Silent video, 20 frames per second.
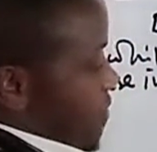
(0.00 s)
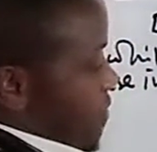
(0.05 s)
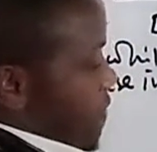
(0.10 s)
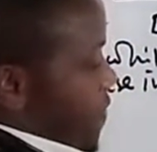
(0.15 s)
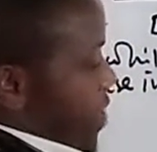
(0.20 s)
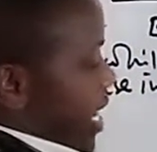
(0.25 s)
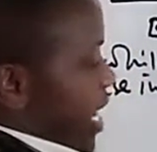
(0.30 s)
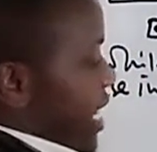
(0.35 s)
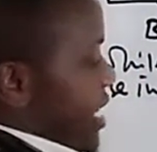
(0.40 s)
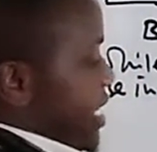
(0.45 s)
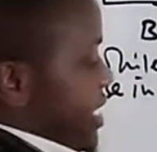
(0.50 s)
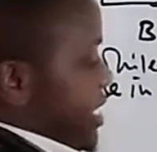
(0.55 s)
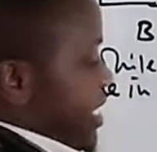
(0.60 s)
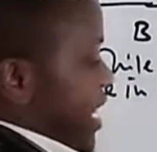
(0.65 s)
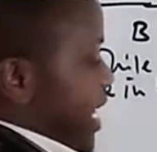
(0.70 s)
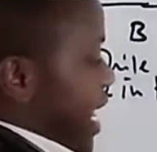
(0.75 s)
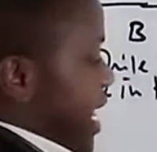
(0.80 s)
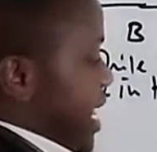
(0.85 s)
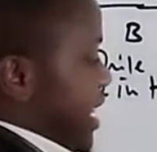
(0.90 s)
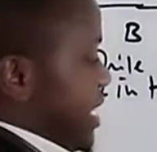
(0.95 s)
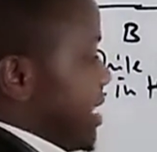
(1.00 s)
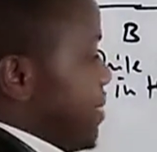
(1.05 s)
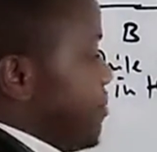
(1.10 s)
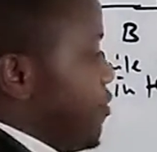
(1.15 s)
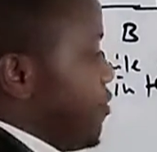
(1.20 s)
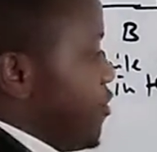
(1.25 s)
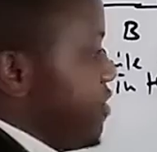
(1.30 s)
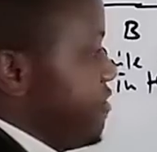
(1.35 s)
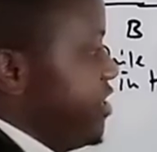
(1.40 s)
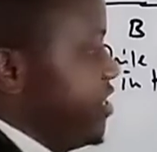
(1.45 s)
We can take an
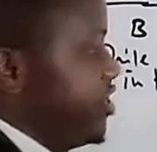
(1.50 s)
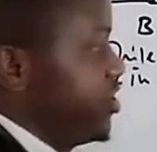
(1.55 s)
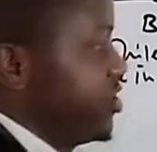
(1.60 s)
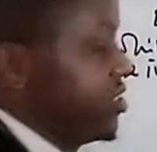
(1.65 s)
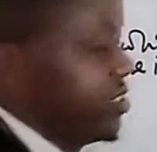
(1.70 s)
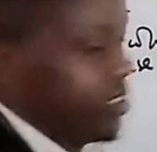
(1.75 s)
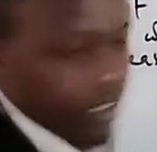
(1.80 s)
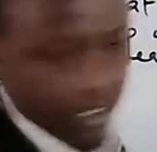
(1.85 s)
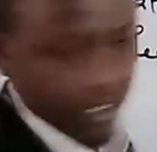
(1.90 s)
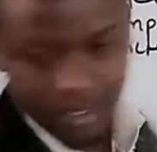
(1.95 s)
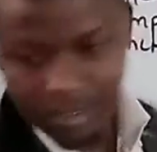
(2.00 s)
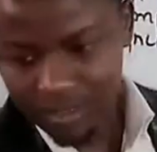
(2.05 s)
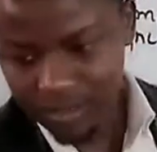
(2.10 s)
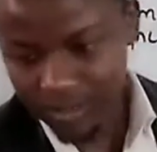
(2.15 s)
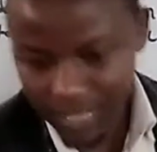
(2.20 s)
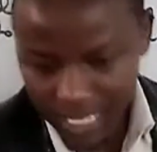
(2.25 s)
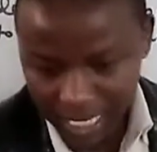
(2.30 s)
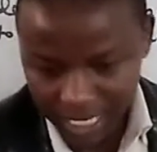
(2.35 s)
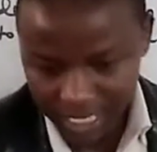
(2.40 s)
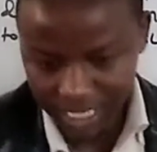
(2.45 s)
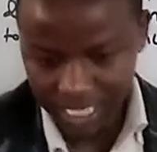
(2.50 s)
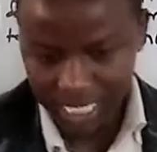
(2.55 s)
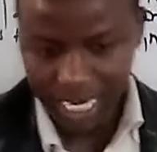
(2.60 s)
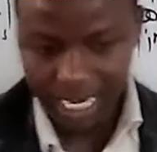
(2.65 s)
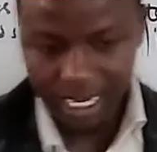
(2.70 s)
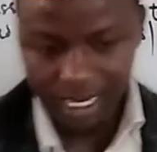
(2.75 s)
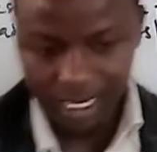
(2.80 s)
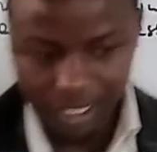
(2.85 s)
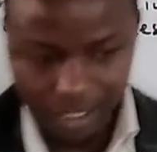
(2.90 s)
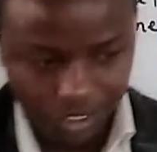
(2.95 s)
example on this. We can take an
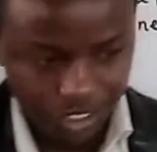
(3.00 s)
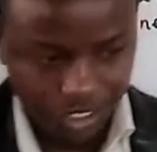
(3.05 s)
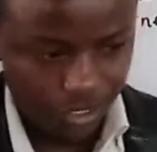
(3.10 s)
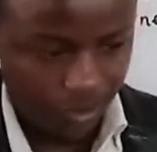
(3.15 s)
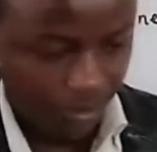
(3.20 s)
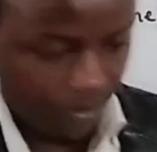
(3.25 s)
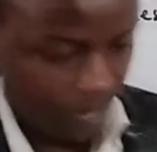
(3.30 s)
each on